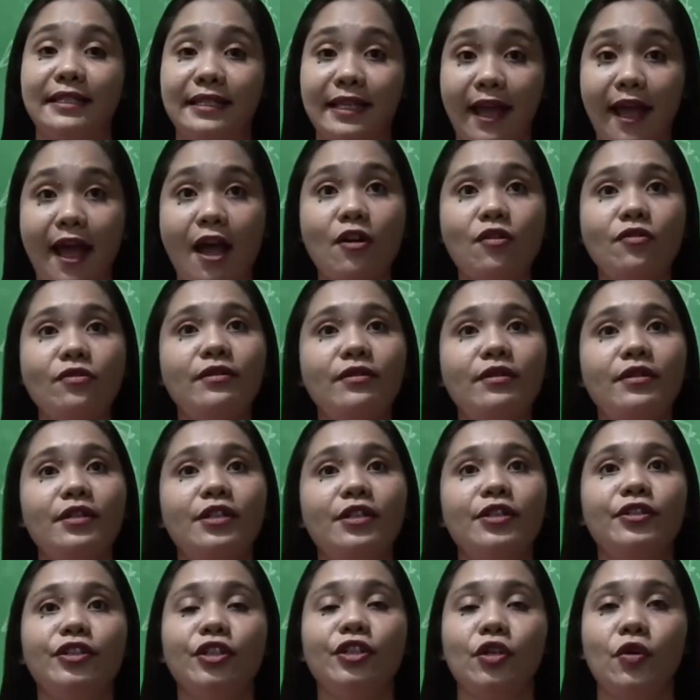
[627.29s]
Now,
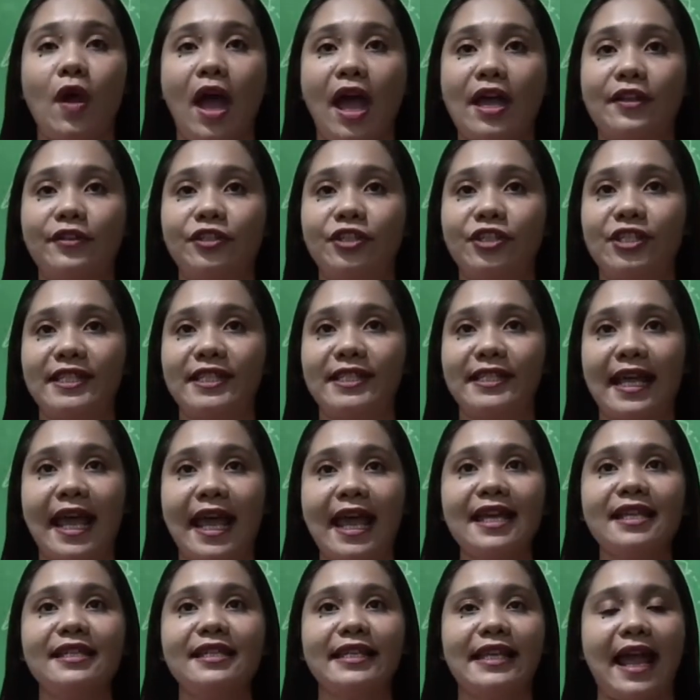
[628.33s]
do you
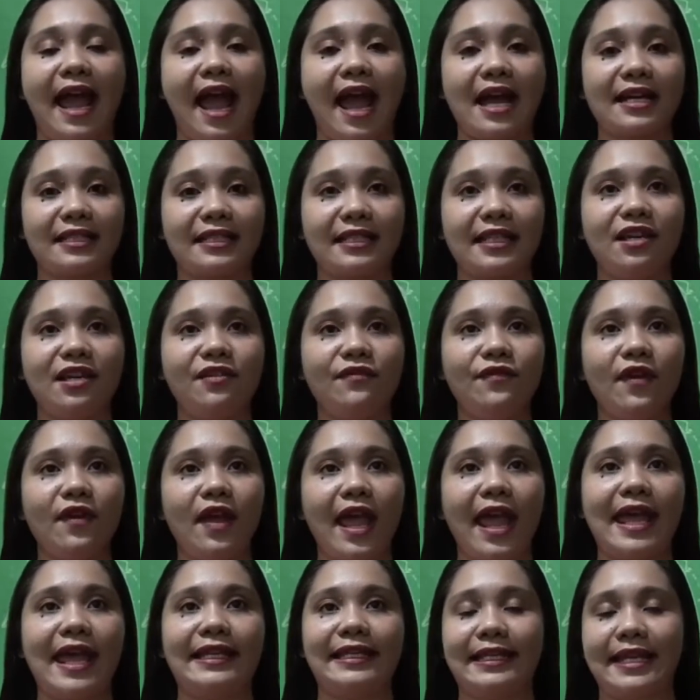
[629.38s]
understand the active
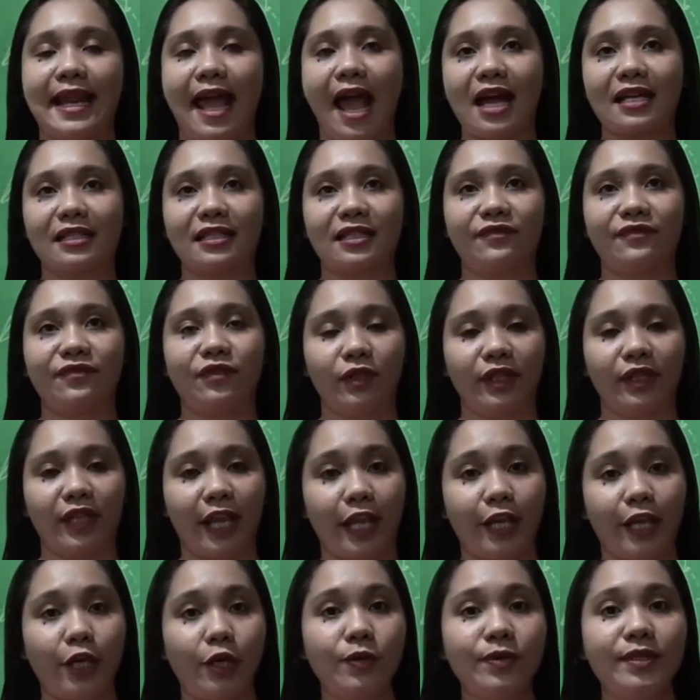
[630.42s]
and inactive
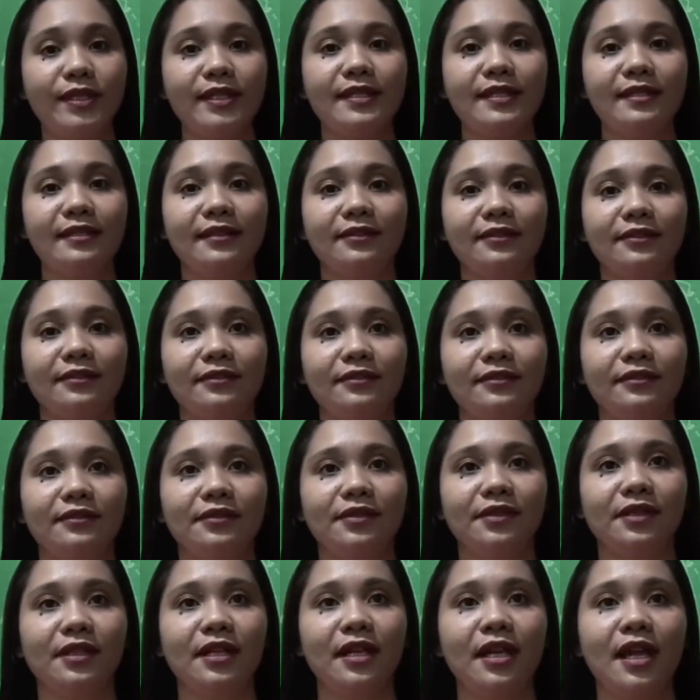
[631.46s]
volcanoes?
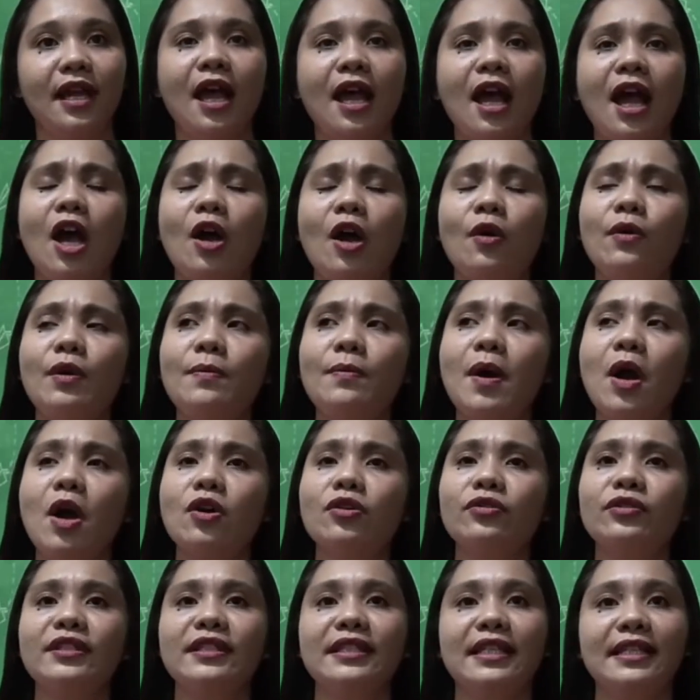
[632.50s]
How
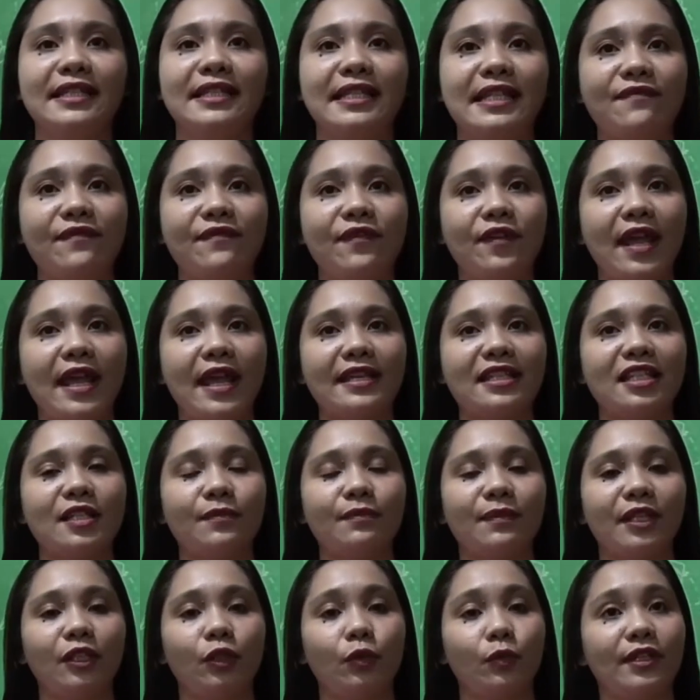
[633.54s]
about the
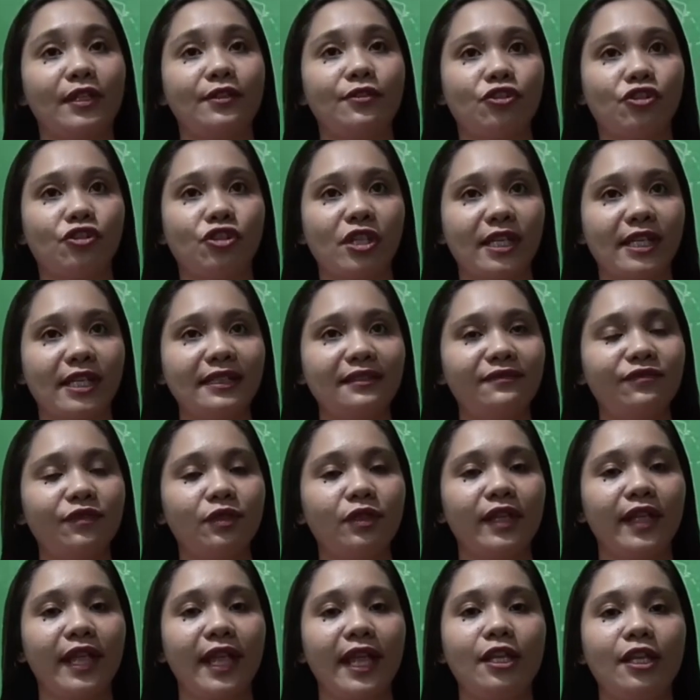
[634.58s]
difference between shield
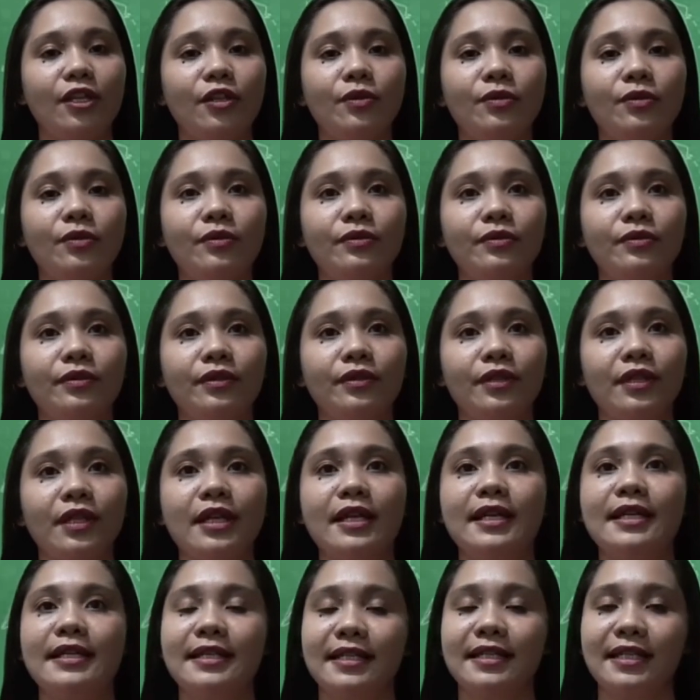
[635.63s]
volcano,
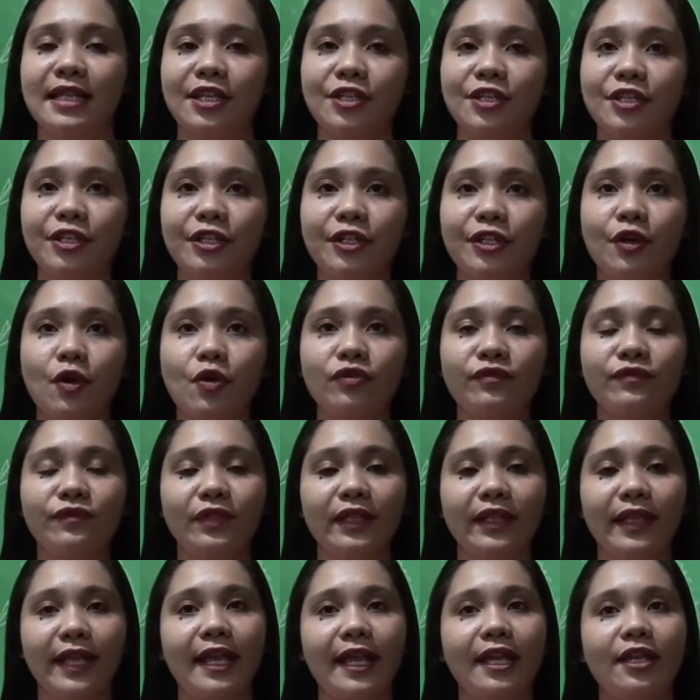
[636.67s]
cinder cone
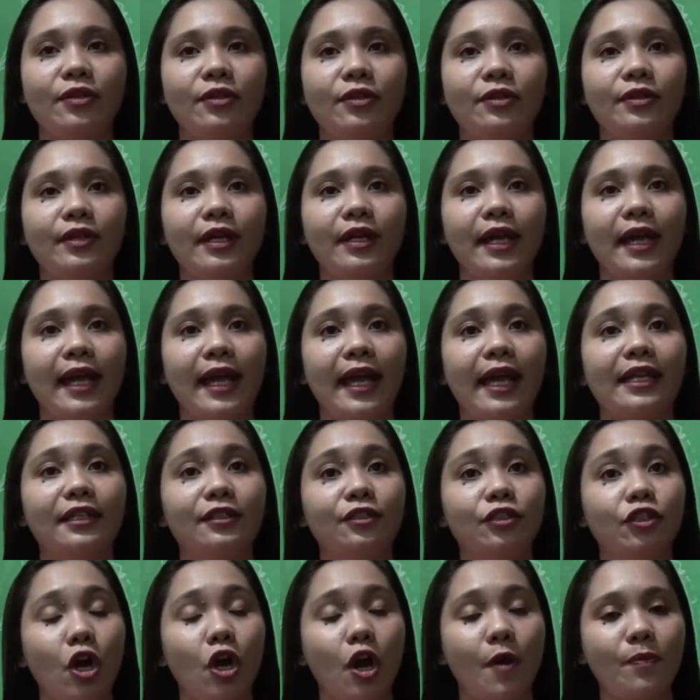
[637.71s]
volcano,
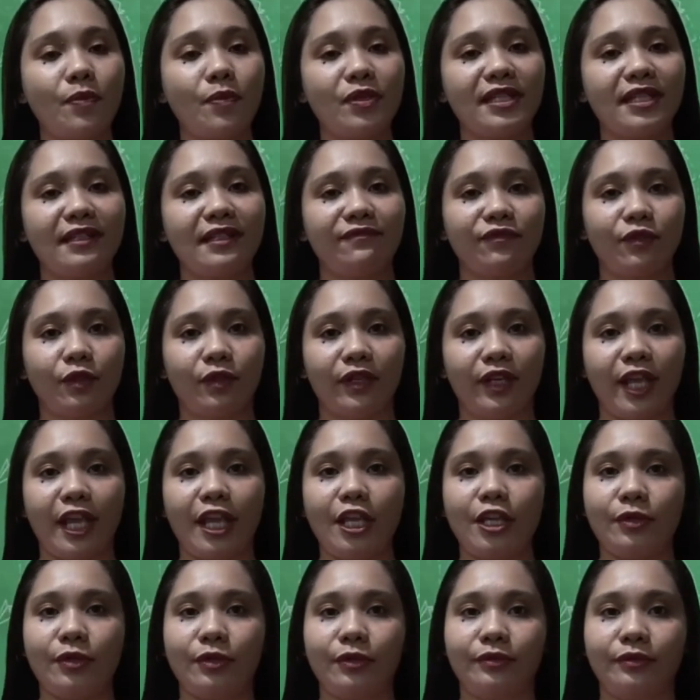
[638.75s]
and composite
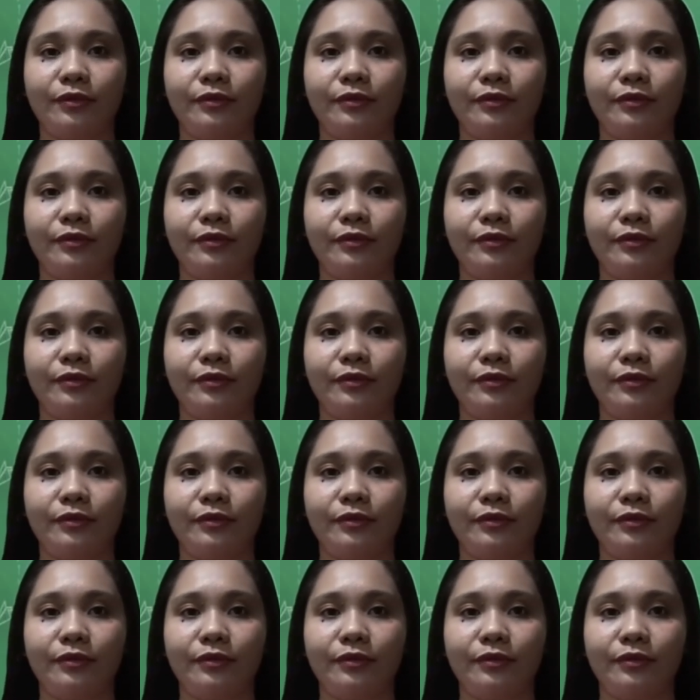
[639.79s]
volcano?